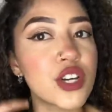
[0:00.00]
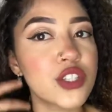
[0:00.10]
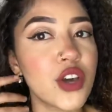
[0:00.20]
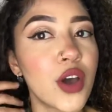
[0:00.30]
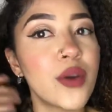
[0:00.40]

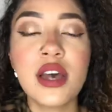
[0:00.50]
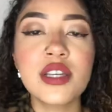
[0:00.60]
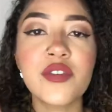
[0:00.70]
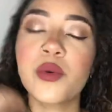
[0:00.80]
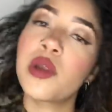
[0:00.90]
So
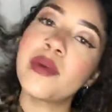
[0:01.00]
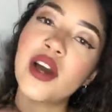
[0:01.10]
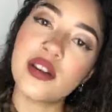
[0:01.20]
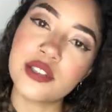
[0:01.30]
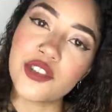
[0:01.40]
if you want to be
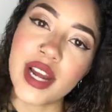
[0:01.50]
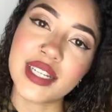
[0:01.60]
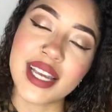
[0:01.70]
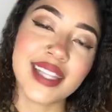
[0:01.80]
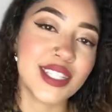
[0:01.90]
on trend
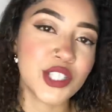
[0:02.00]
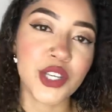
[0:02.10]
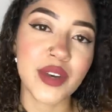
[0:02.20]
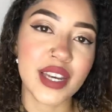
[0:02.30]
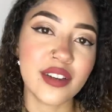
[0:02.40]
and get these
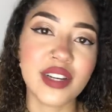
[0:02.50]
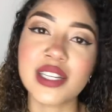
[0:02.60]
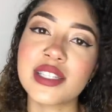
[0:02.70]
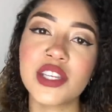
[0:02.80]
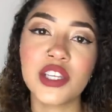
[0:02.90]
cute earrings,